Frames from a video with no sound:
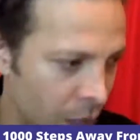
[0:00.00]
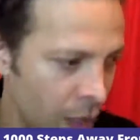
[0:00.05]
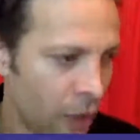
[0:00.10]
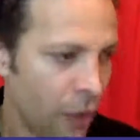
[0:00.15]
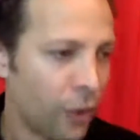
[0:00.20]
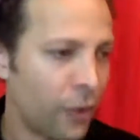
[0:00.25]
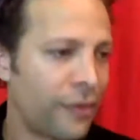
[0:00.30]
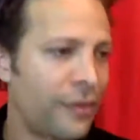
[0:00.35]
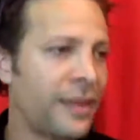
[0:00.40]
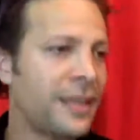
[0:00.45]

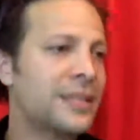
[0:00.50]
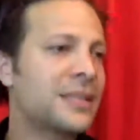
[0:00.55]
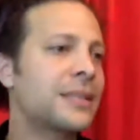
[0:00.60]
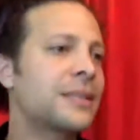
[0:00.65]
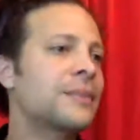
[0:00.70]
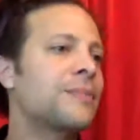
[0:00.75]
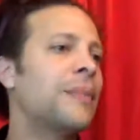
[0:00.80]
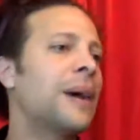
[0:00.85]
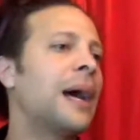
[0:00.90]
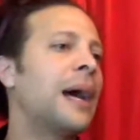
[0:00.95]
or this
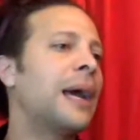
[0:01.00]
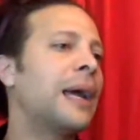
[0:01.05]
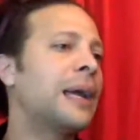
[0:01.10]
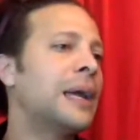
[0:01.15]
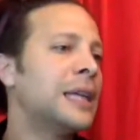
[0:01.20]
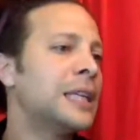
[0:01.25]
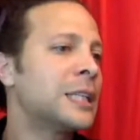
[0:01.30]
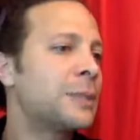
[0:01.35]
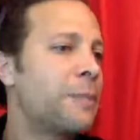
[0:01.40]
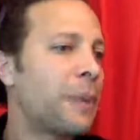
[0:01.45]
is my
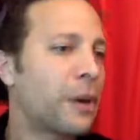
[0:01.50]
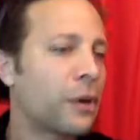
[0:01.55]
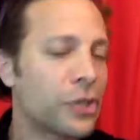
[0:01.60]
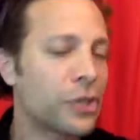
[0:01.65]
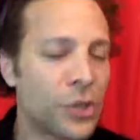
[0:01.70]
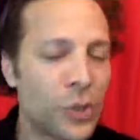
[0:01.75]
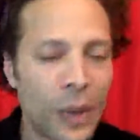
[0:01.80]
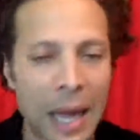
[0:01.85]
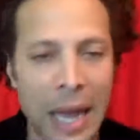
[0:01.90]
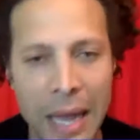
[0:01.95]

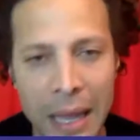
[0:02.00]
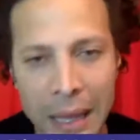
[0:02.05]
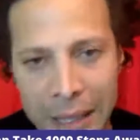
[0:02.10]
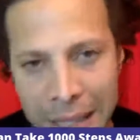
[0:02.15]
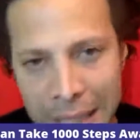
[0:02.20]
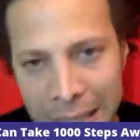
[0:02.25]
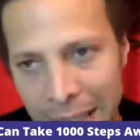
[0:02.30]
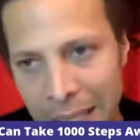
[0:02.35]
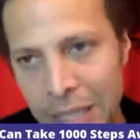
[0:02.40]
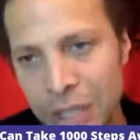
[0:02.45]

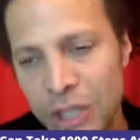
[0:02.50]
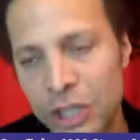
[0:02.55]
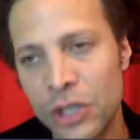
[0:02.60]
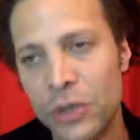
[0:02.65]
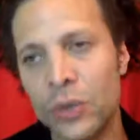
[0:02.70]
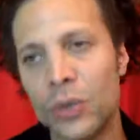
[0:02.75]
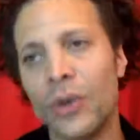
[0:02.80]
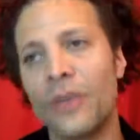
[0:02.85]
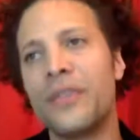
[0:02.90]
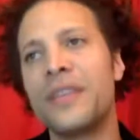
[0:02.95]
spirituality
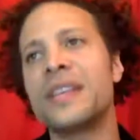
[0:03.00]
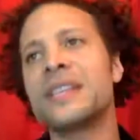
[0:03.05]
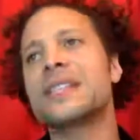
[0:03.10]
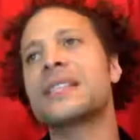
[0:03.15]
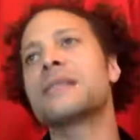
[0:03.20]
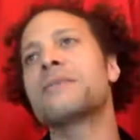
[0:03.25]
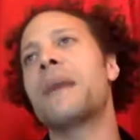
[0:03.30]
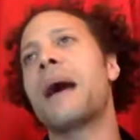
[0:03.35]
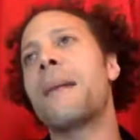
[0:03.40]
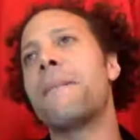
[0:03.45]
issue, or this
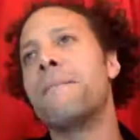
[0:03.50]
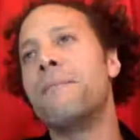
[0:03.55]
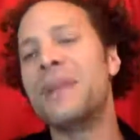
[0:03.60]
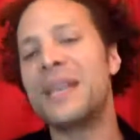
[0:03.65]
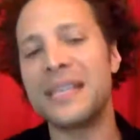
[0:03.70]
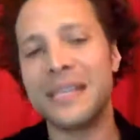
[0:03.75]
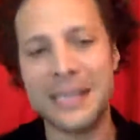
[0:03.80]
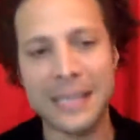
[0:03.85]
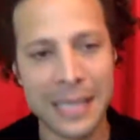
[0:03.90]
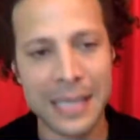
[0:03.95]
is my
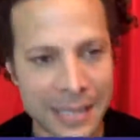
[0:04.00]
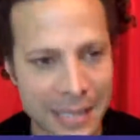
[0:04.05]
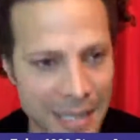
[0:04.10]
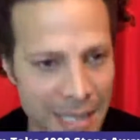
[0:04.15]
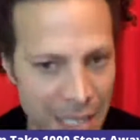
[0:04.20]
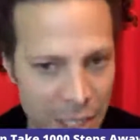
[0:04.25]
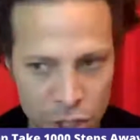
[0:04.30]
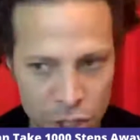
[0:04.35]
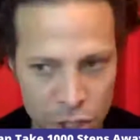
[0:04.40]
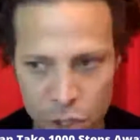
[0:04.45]
business
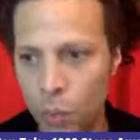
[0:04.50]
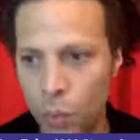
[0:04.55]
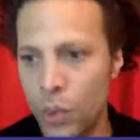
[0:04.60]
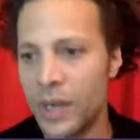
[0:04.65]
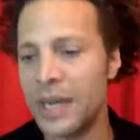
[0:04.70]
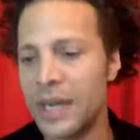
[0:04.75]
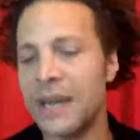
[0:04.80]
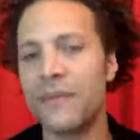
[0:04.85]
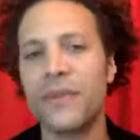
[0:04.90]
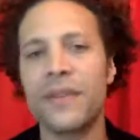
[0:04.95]
issue,
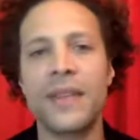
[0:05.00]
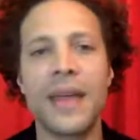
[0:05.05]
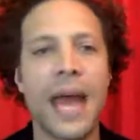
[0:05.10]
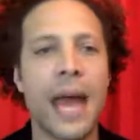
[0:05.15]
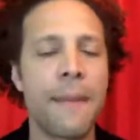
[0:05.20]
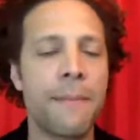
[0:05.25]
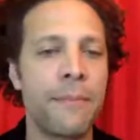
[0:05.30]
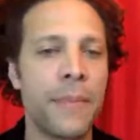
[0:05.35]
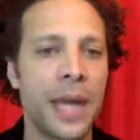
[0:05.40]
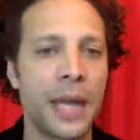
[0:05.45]
whatever
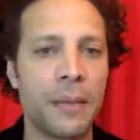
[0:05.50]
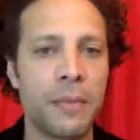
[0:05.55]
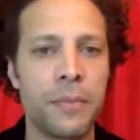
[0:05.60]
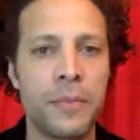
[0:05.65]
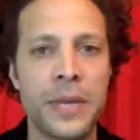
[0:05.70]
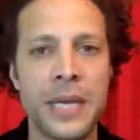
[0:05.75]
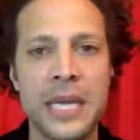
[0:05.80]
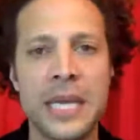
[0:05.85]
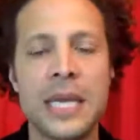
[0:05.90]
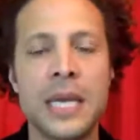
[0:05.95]
that may
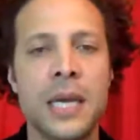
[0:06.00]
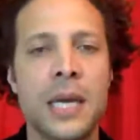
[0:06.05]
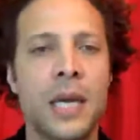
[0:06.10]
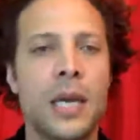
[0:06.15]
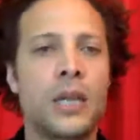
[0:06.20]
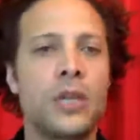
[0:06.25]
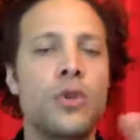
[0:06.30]
be.